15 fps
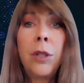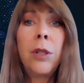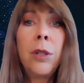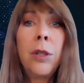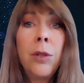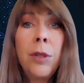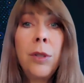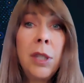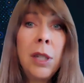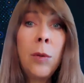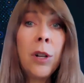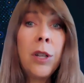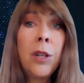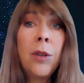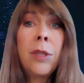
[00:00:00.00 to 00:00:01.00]
to see
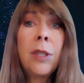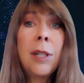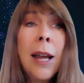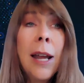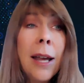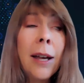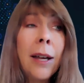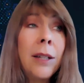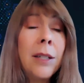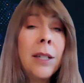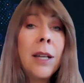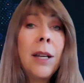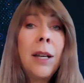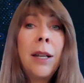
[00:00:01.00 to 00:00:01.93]
where you stand